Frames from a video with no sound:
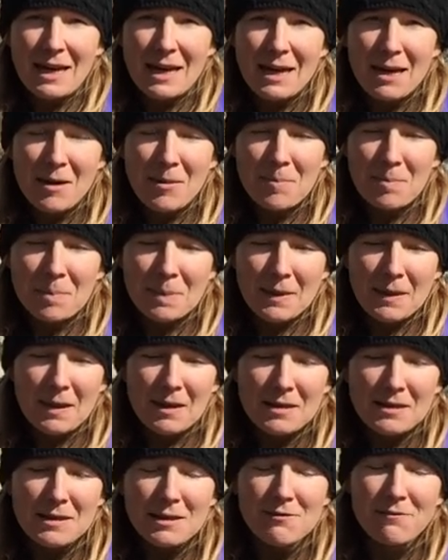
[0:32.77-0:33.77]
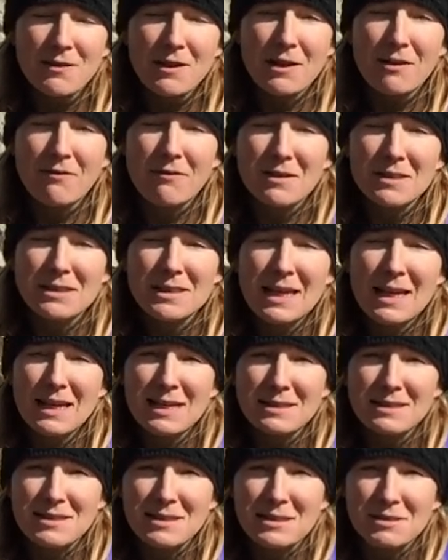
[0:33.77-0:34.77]
Um, Silvia
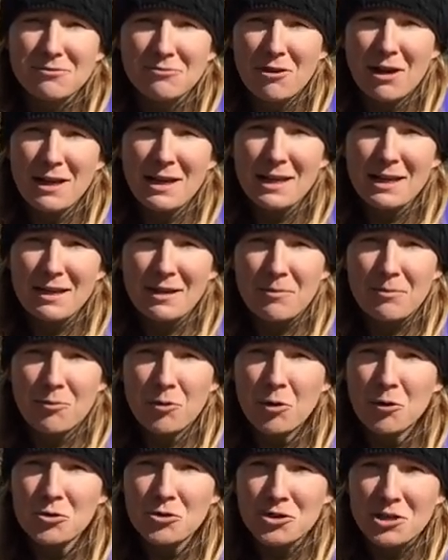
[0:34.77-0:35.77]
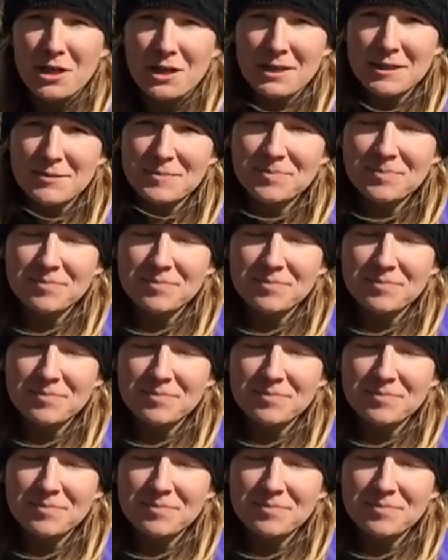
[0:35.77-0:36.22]
Vasquez is running a project